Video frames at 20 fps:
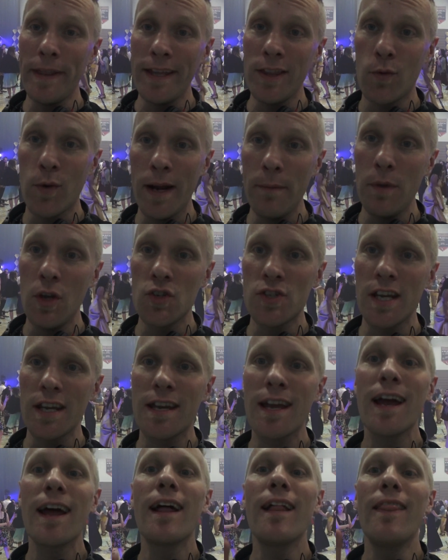play the right music,
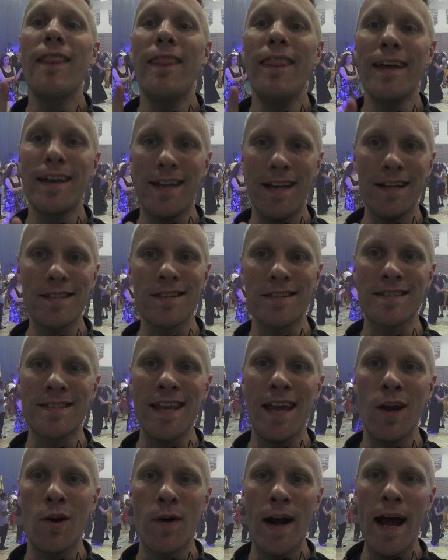the kids will
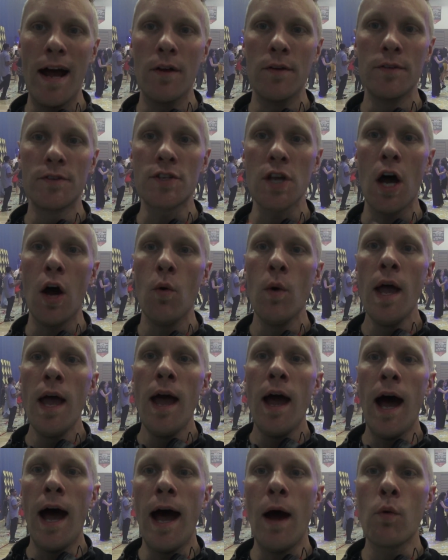stay around. So
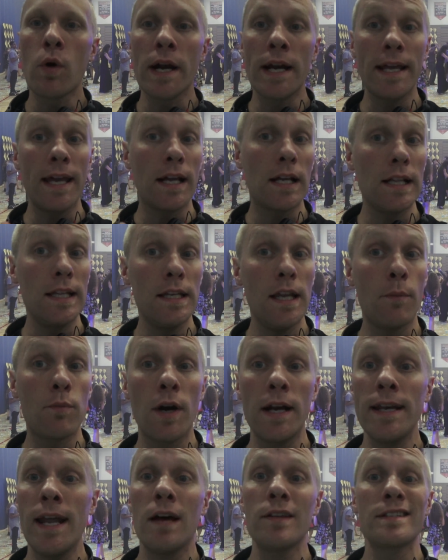uh, we're going to get cleaned up
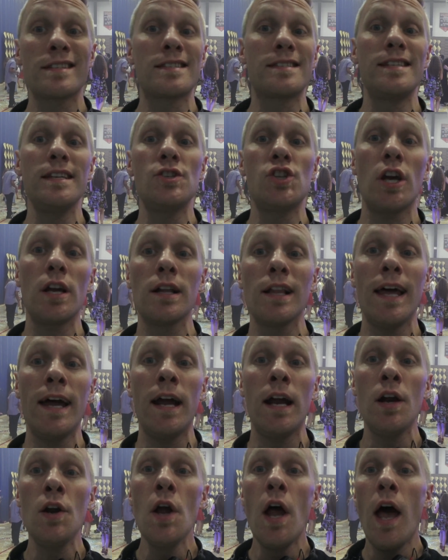right now. This is DJ
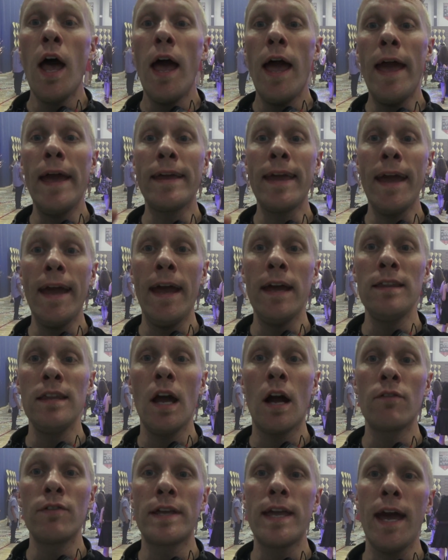Claire, aka the
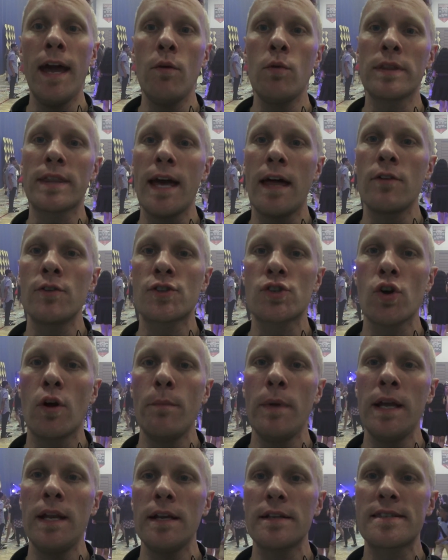RVK with Gathering Storm
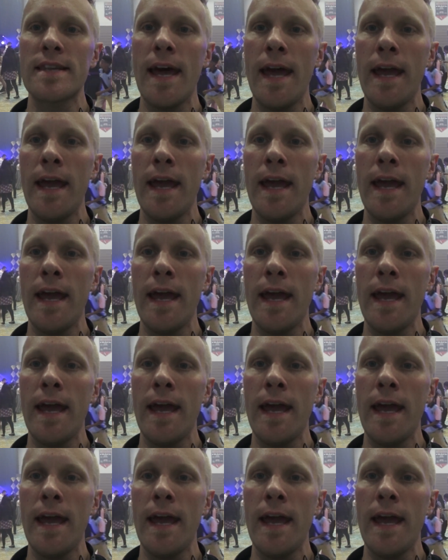Media.